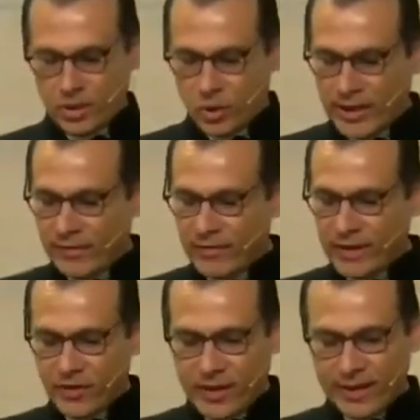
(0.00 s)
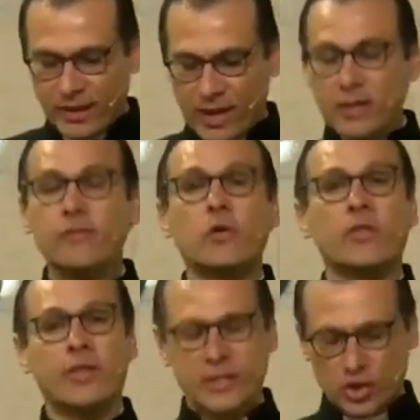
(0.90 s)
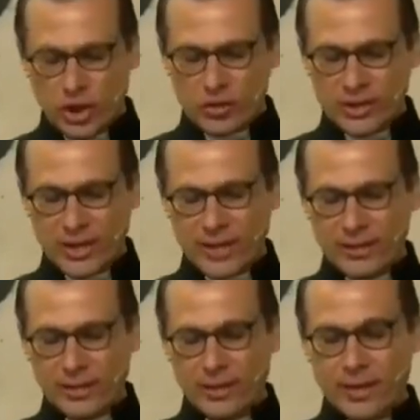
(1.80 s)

to give the green light for this genocide